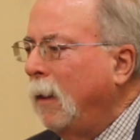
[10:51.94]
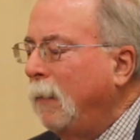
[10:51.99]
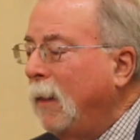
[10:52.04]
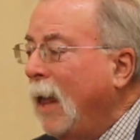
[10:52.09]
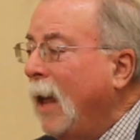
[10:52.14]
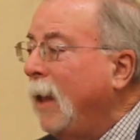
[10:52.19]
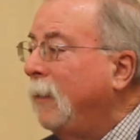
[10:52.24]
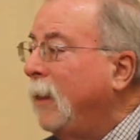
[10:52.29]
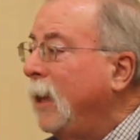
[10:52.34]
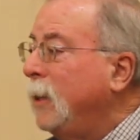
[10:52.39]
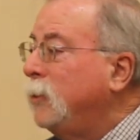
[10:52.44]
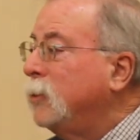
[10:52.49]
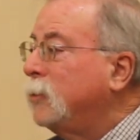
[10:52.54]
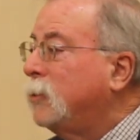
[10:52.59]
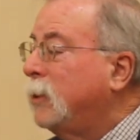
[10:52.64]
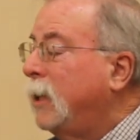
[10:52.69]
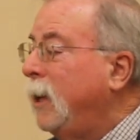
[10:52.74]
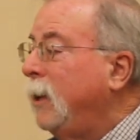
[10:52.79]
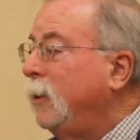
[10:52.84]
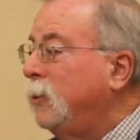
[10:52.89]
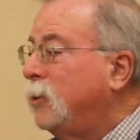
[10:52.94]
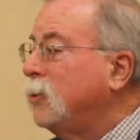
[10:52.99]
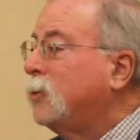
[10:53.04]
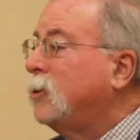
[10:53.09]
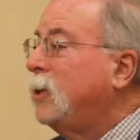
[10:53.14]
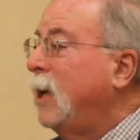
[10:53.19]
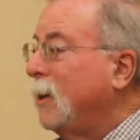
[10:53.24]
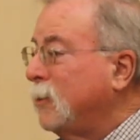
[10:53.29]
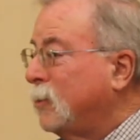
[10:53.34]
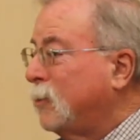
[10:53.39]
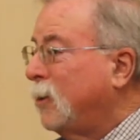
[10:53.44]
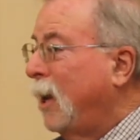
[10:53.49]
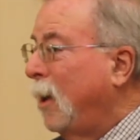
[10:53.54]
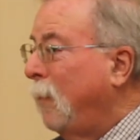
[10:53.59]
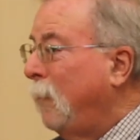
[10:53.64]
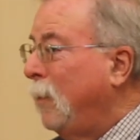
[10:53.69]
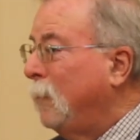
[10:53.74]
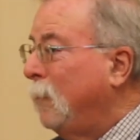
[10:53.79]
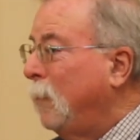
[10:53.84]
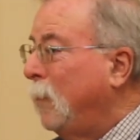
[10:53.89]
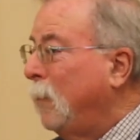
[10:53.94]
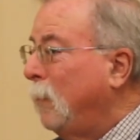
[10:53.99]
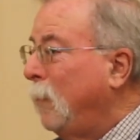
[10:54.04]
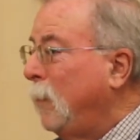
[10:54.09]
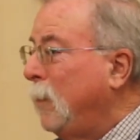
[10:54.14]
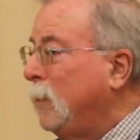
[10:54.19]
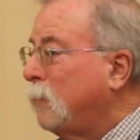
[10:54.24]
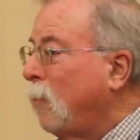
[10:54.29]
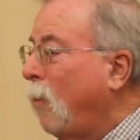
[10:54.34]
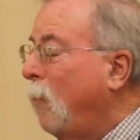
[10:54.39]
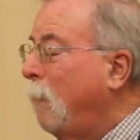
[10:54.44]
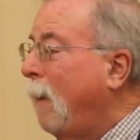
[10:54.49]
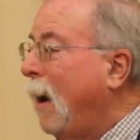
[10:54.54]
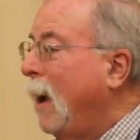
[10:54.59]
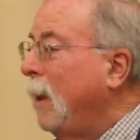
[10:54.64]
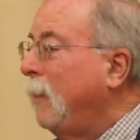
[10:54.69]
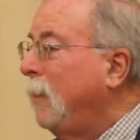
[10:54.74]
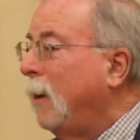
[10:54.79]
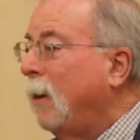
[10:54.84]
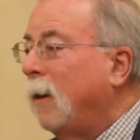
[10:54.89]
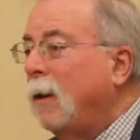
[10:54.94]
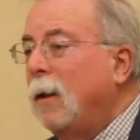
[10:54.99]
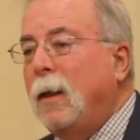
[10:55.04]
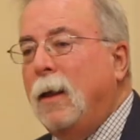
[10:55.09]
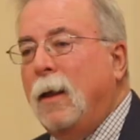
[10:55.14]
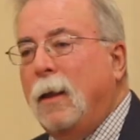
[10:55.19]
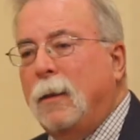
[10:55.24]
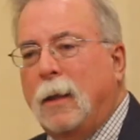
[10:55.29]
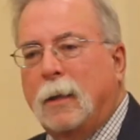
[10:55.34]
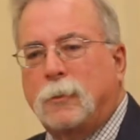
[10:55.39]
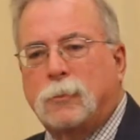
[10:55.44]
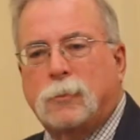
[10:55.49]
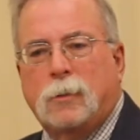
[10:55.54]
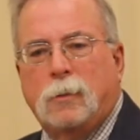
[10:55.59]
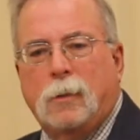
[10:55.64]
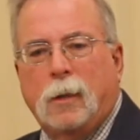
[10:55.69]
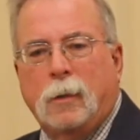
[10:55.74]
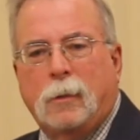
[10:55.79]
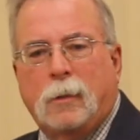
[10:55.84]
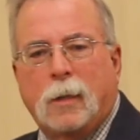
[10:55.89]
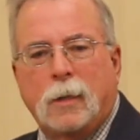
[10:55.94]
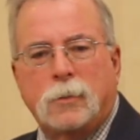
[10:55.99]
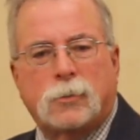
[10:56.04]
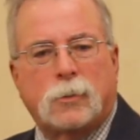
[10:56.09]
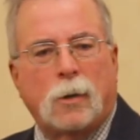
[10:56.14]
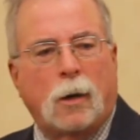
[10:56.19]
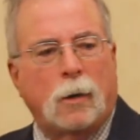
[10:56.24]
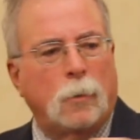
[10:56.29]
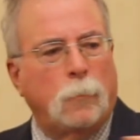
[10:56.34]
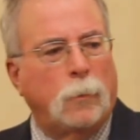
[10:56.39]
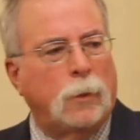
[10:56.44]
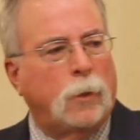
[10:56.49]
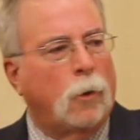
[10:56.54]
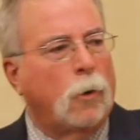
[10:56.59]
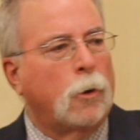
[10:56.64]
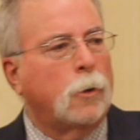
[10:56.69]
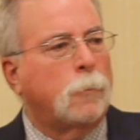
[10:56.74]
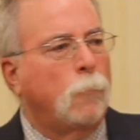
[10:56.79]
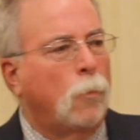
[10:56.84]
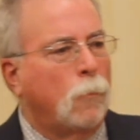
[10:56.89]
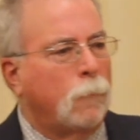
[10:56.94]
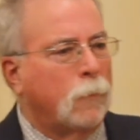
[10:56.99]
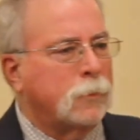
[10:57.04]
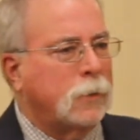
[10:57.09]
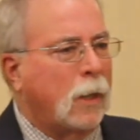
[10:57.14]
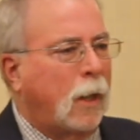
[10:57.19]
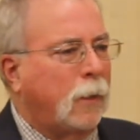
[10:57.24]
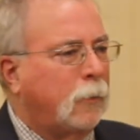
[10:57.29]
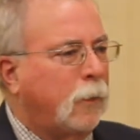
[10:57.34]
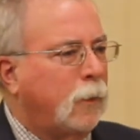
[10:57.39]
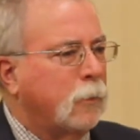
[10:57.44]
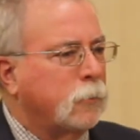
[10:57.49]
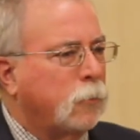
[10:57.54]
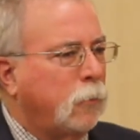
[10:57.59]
And that they just yesterday when we drove by there, they started with the earth movers out there.